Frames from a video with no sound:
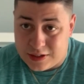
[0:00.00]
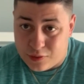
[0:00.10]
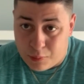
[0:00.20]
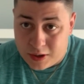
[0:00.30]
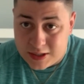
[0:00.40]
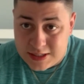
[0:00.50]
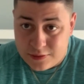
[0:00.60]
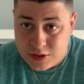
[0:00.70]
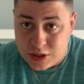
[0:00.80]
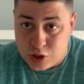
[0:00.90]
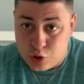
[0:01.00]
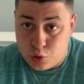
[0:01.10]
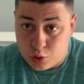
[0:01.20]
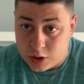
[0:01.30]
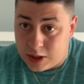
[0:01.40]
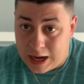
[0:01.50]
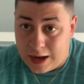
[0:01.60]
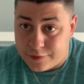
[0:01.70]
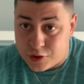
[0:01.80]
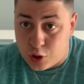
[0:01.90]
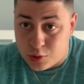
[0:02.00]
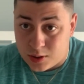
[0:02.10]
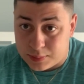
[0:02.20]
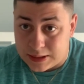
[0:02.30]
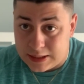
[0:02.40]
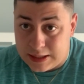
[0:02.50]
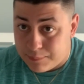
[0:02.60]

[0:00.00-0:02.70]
If you're Marquez Stevenson, you are going to have to show something,